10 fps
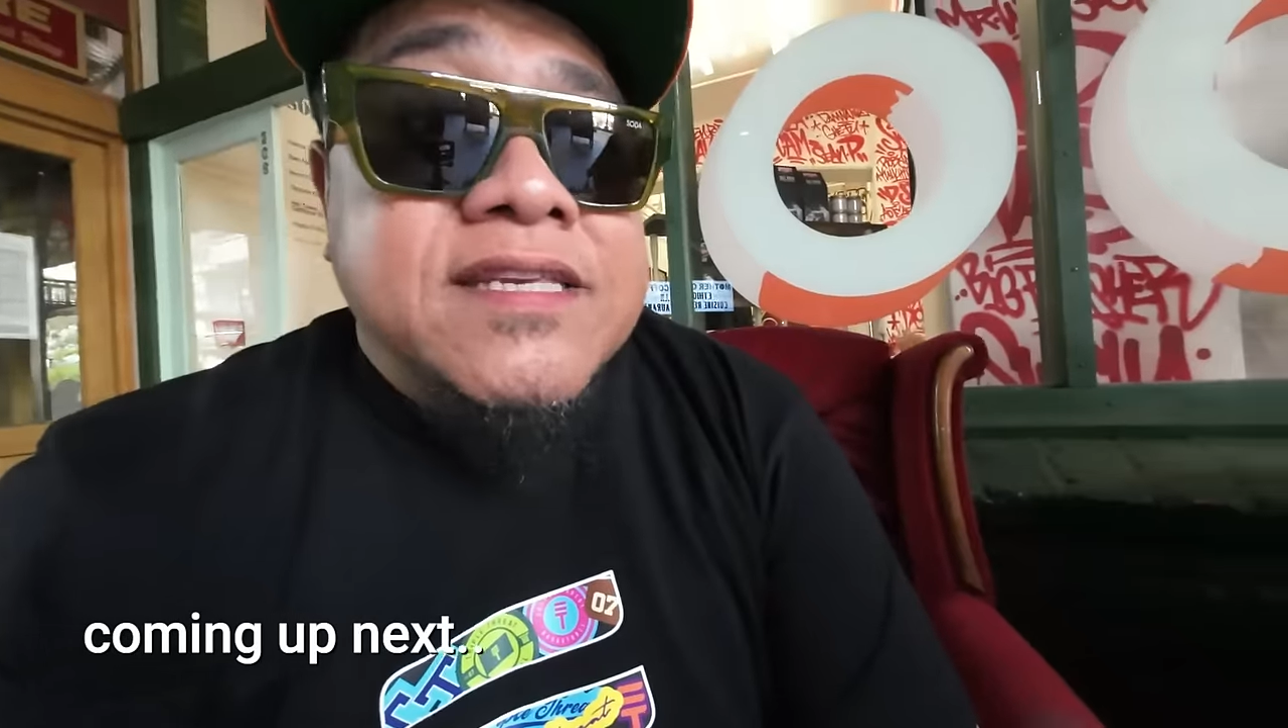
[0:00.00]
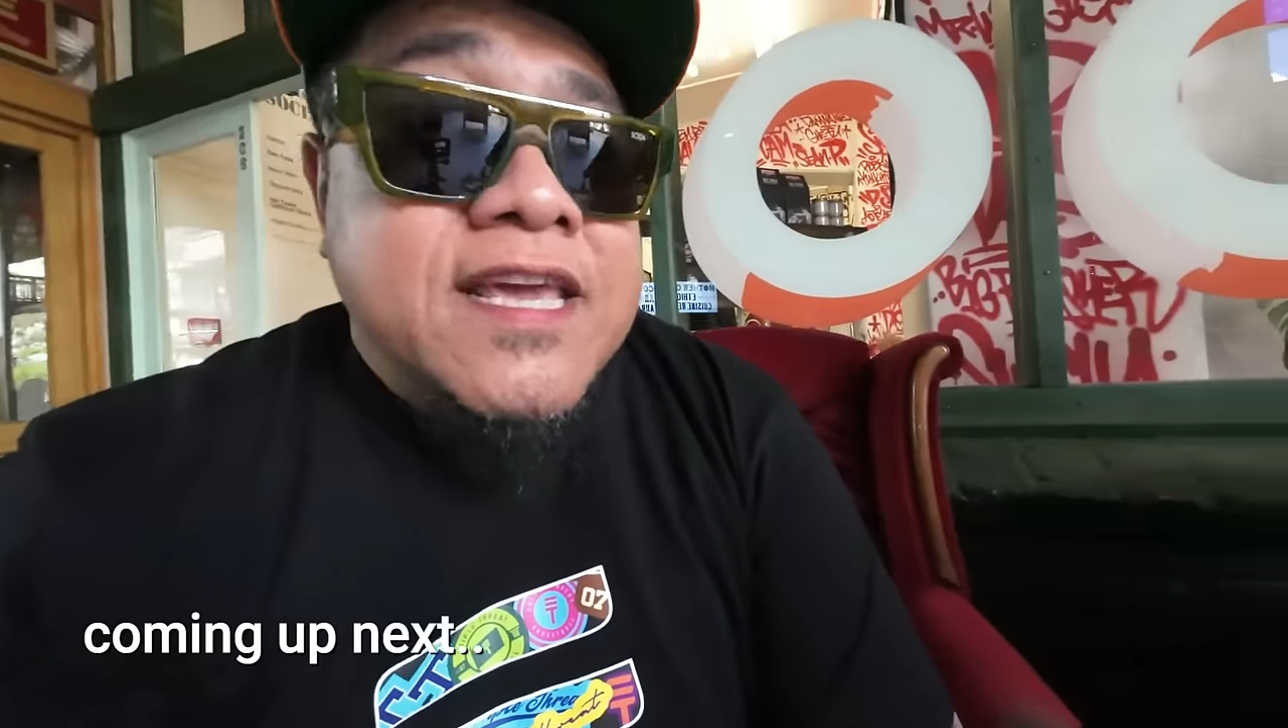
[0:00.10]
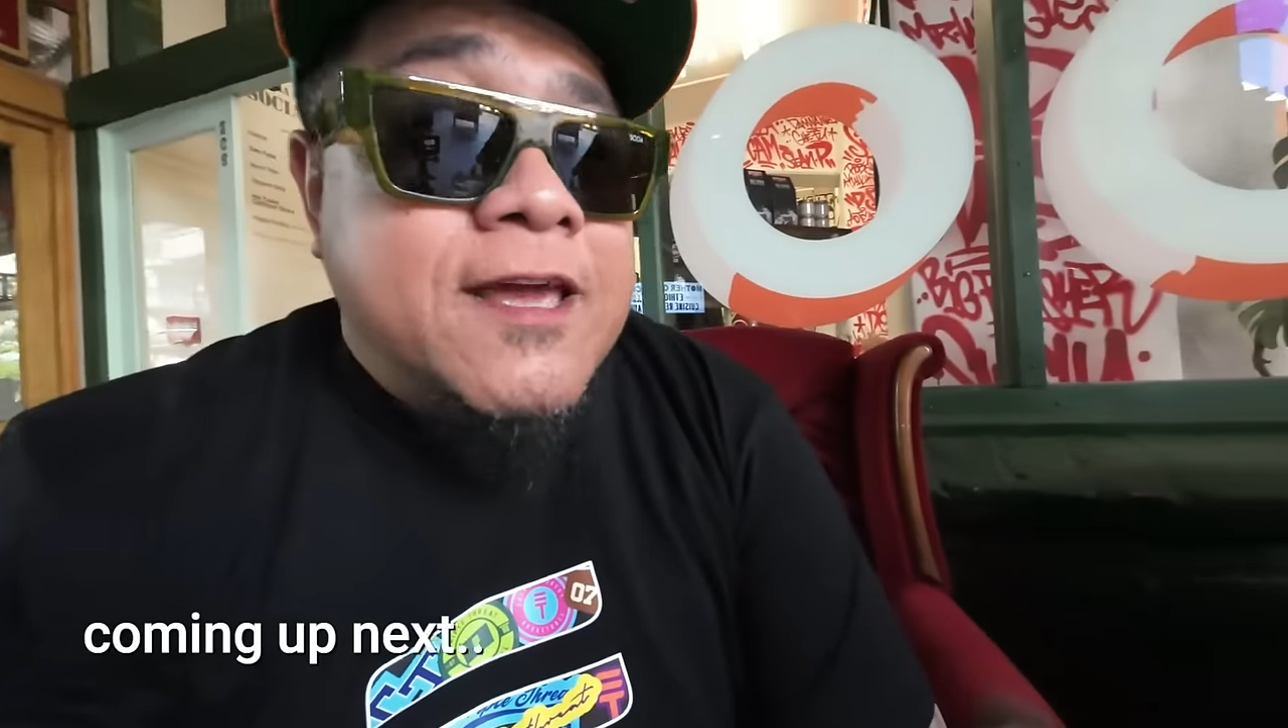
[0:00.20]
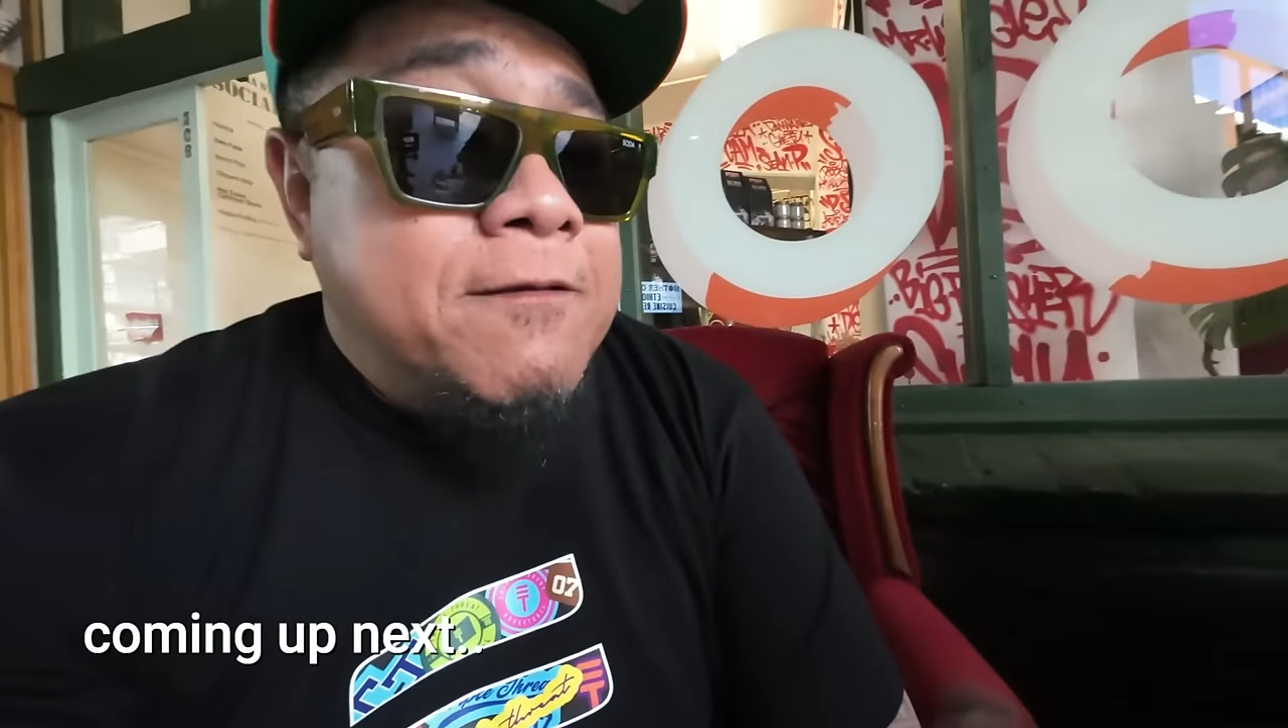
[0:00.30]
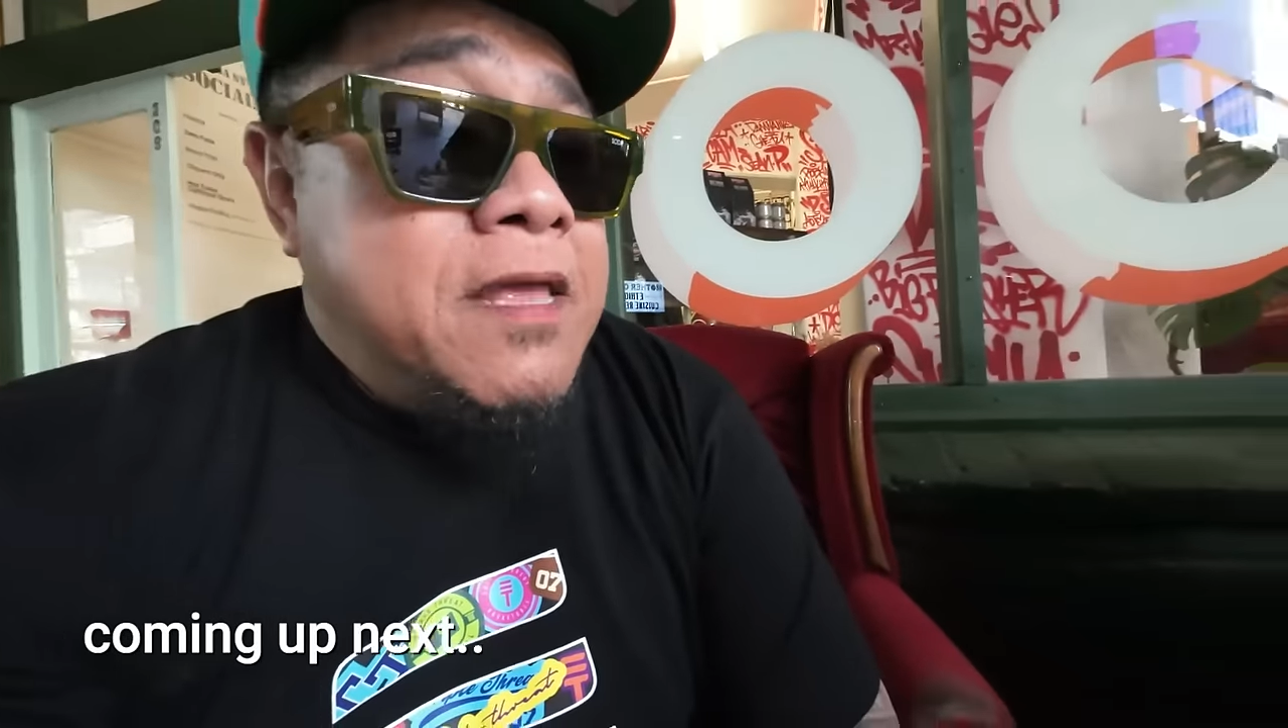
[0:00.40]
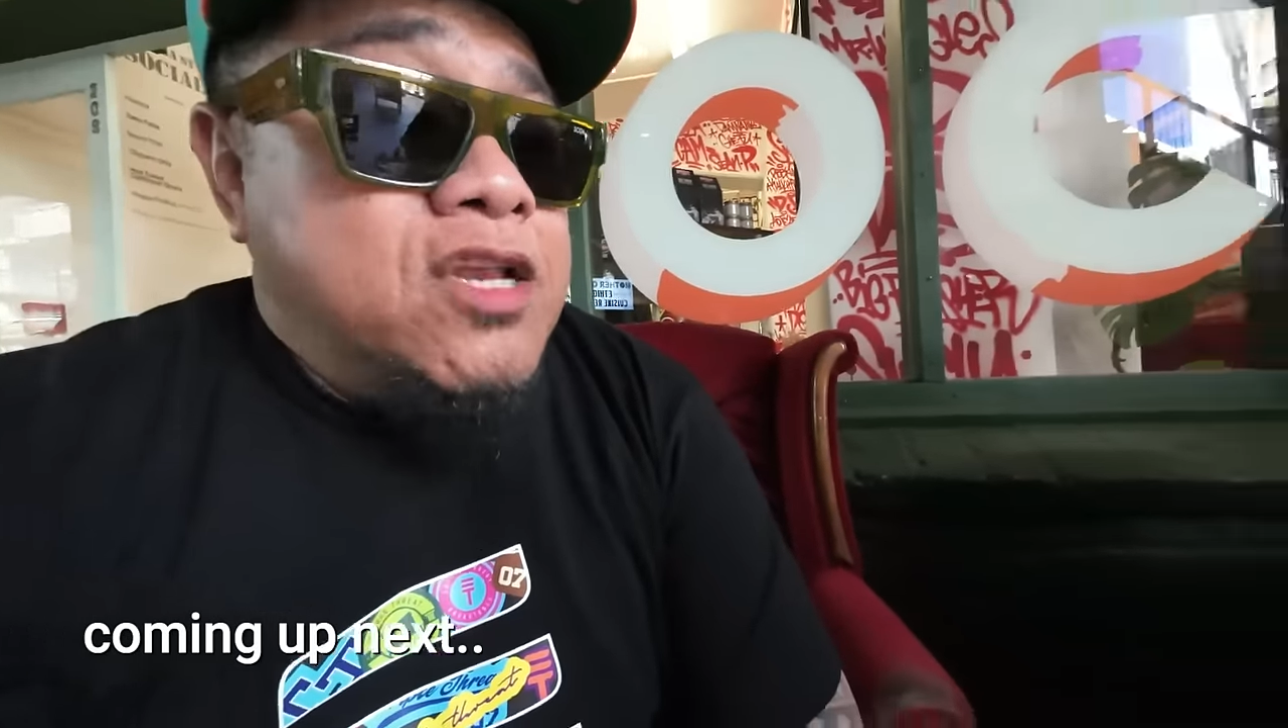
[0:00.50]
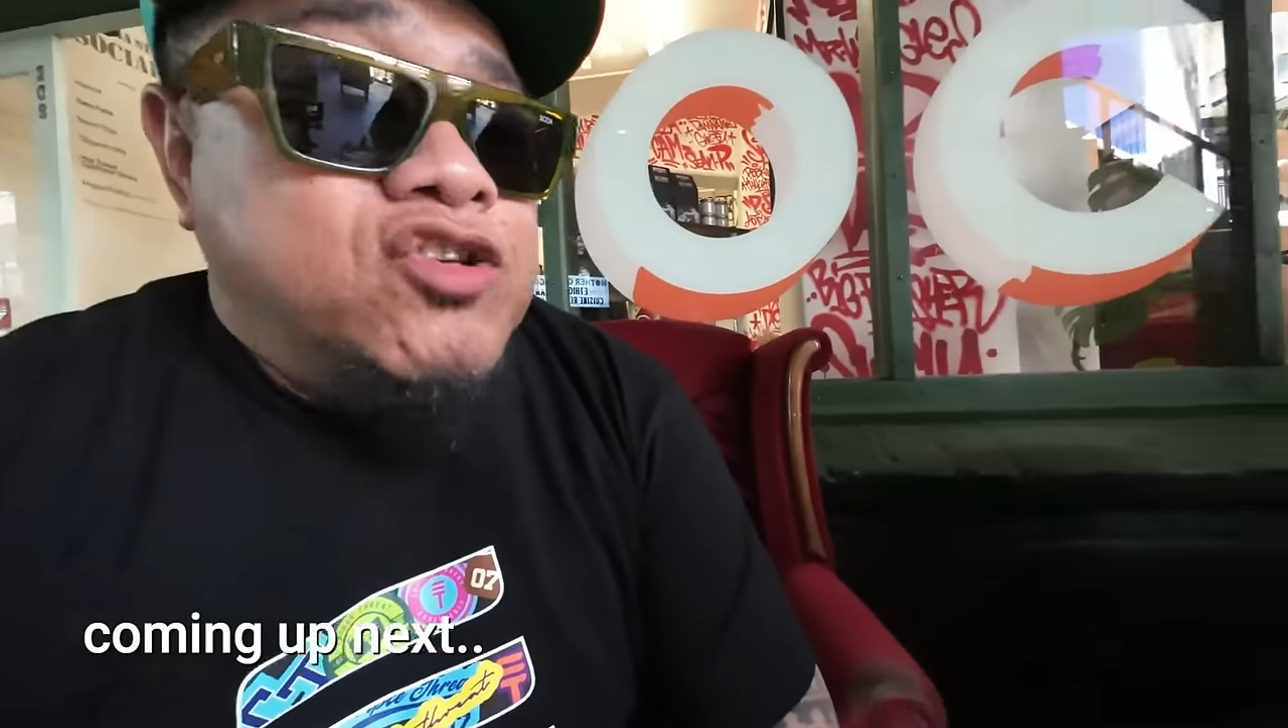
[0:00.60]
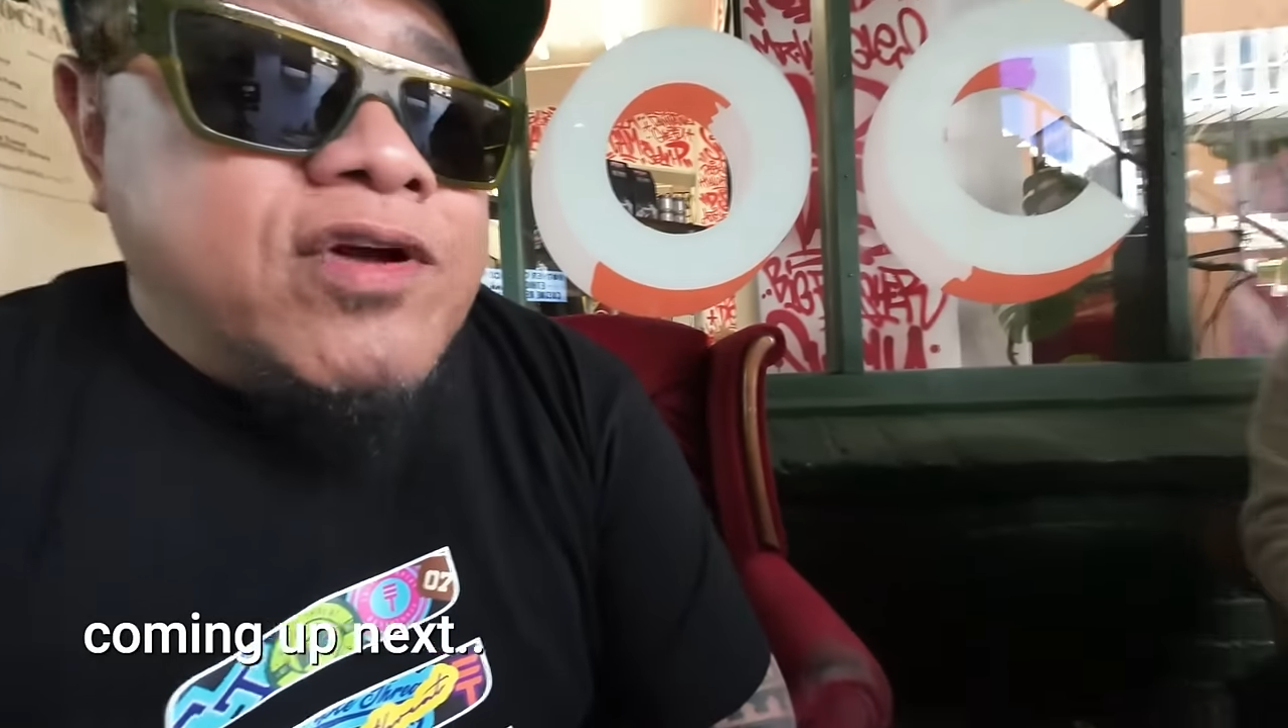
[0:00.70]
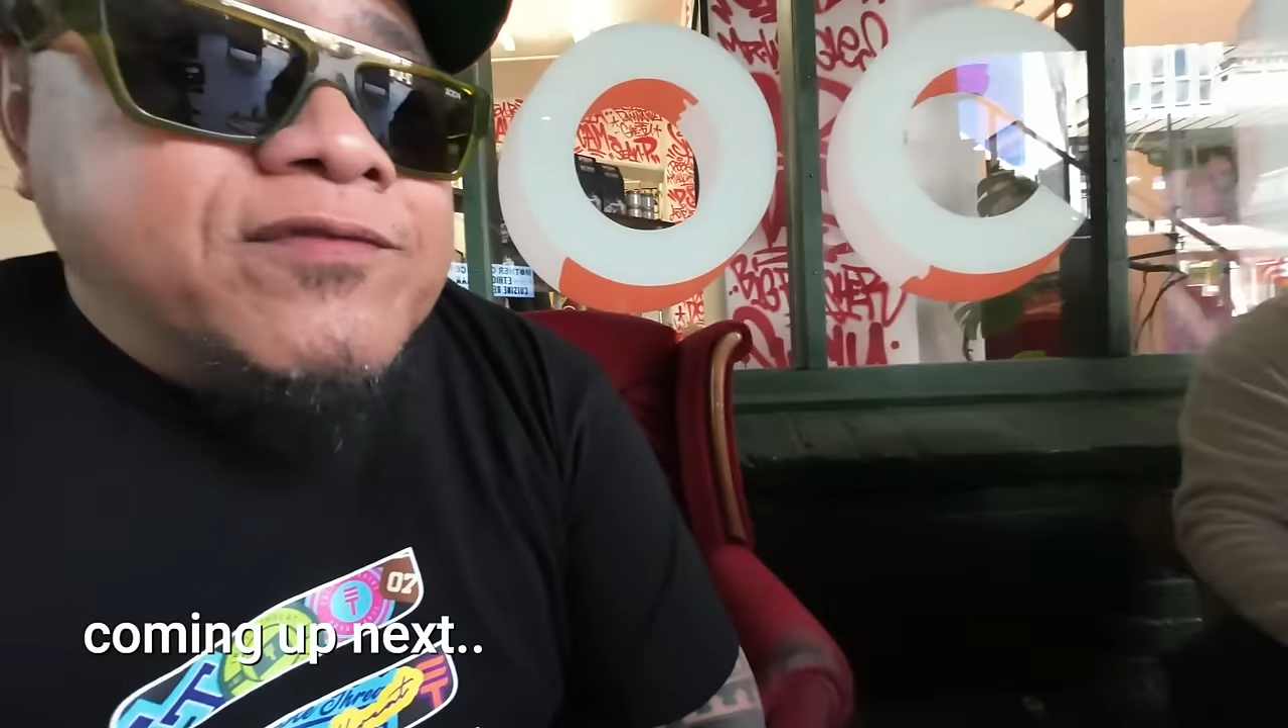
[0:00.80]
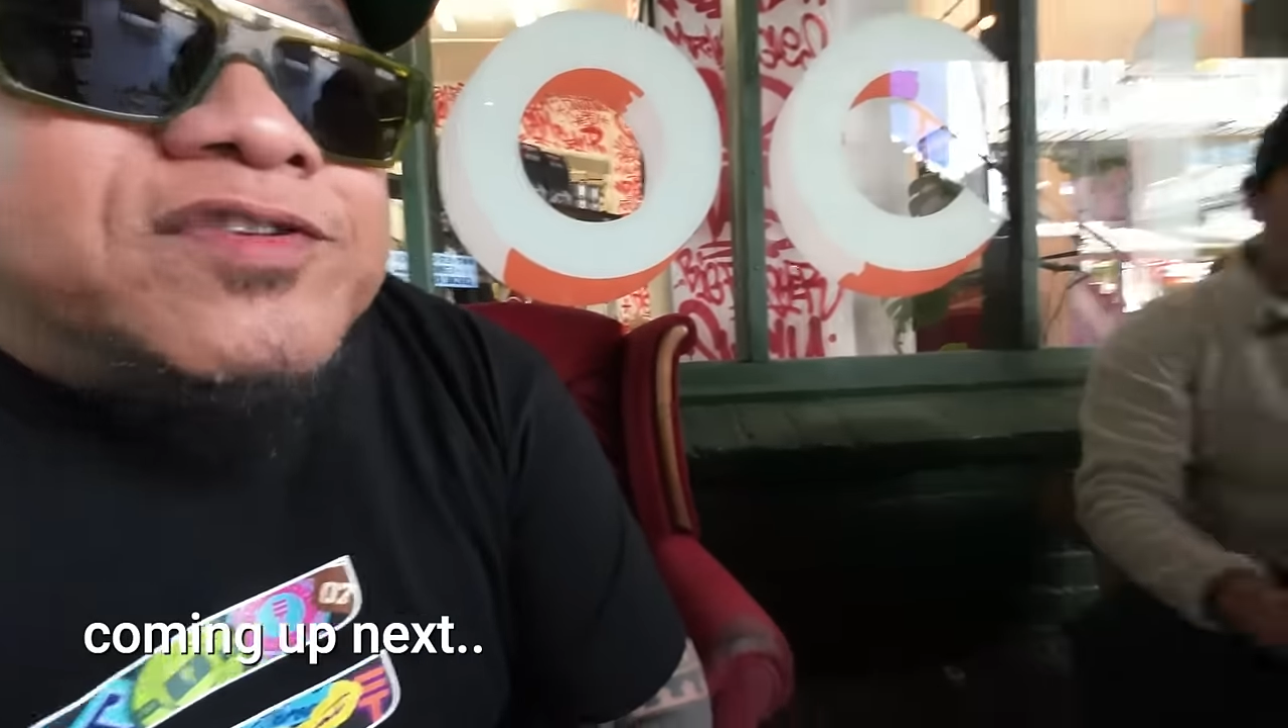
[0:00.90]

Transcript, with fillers: here. Trying